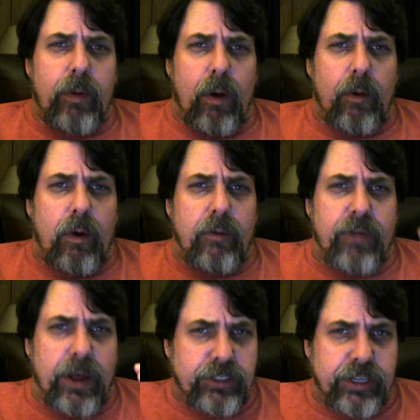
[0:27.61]
of
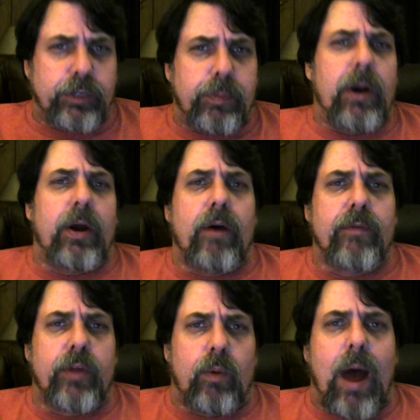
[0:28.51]
things disappearing over
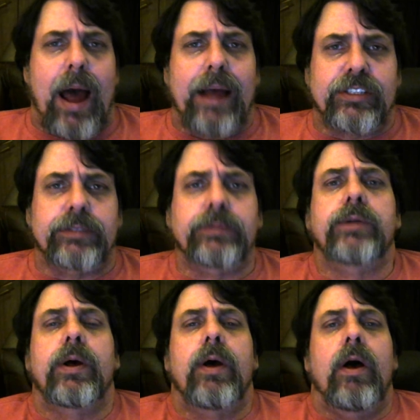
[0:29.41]
the horizon
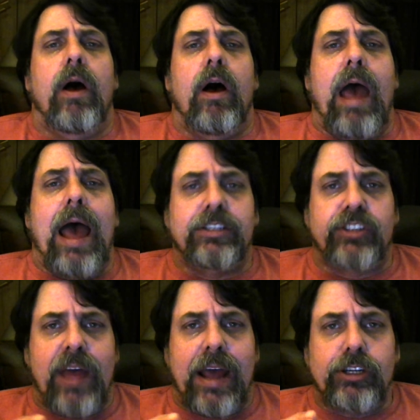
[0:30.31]

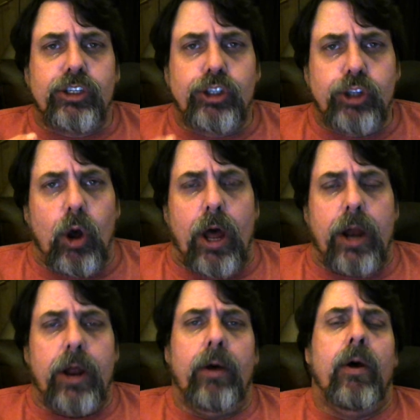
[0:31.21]
as they
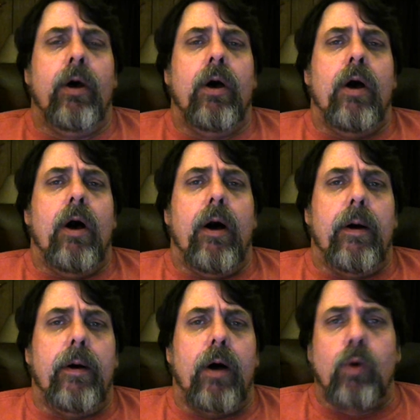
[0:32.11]
should,
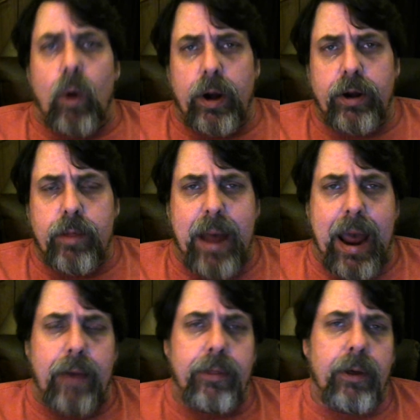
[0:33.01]
according to the
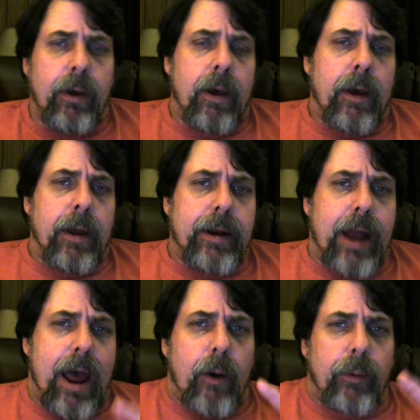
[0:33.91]
math.
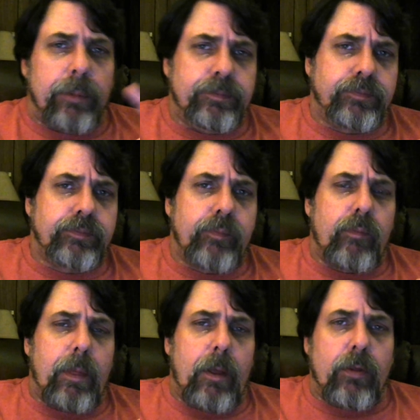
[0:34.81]
Now,
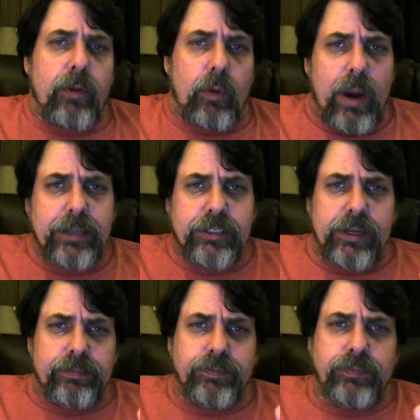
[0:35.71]
the
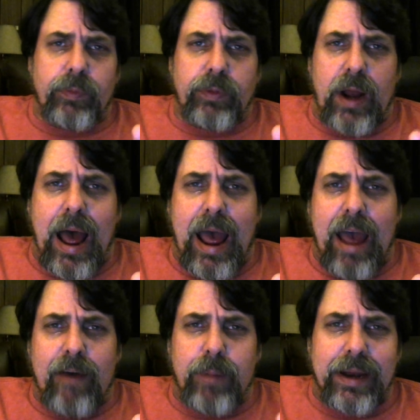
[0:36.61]
reason that I
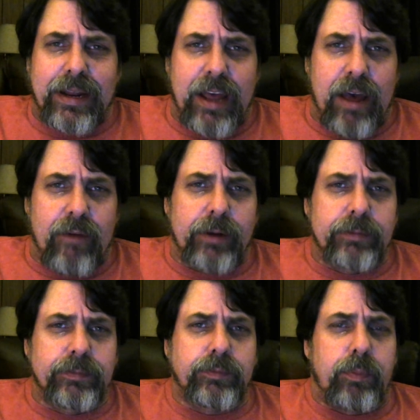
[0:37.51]
have been
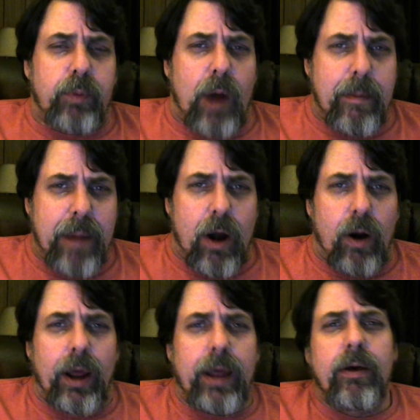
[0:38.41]
given
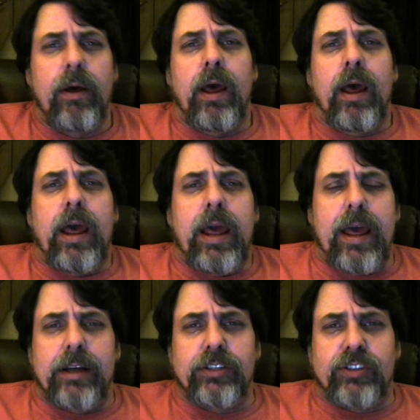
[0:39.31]
primarily
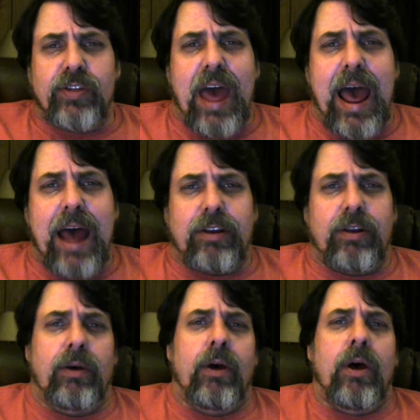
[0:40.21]
is
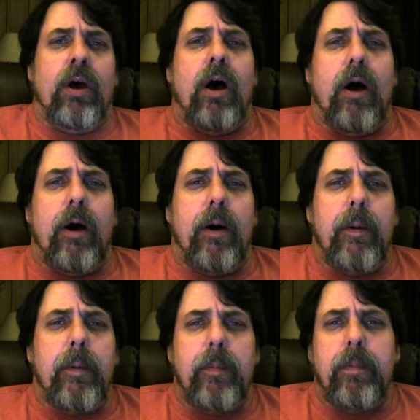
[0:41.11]
that uh,